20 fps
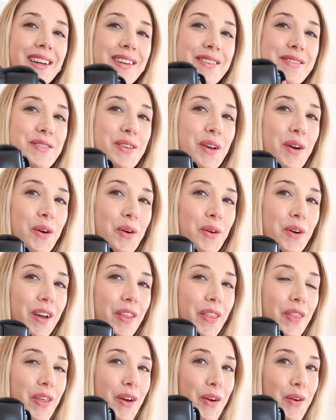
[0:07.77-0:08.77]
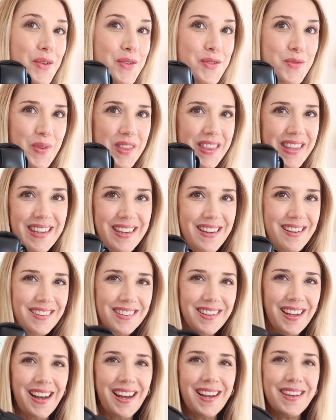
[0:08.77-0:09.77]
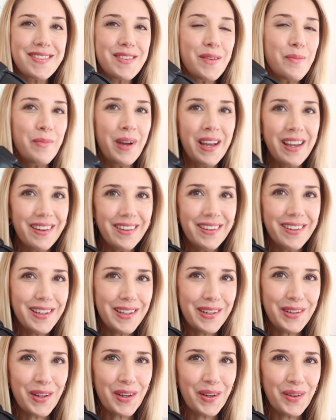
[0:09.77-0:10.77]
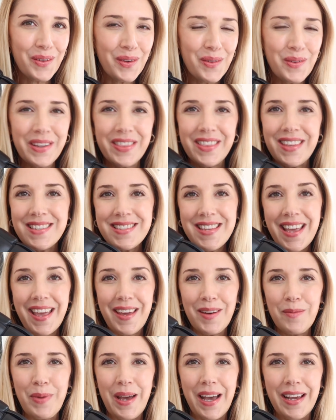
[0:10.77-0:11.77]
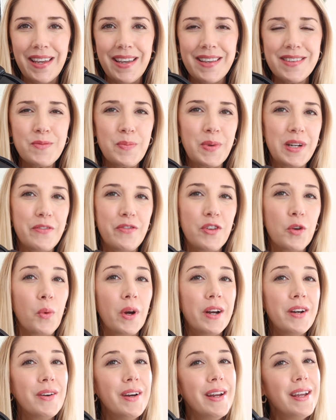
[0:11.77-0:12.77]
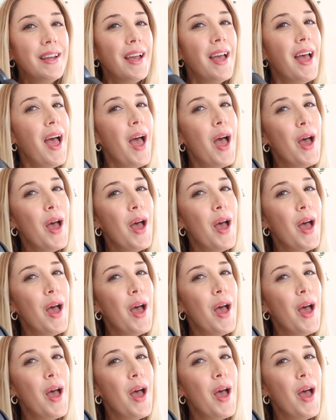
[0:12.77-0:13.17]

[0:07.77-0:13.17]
So those with eagle eyes might already know what this handbag is, but if you're wondering,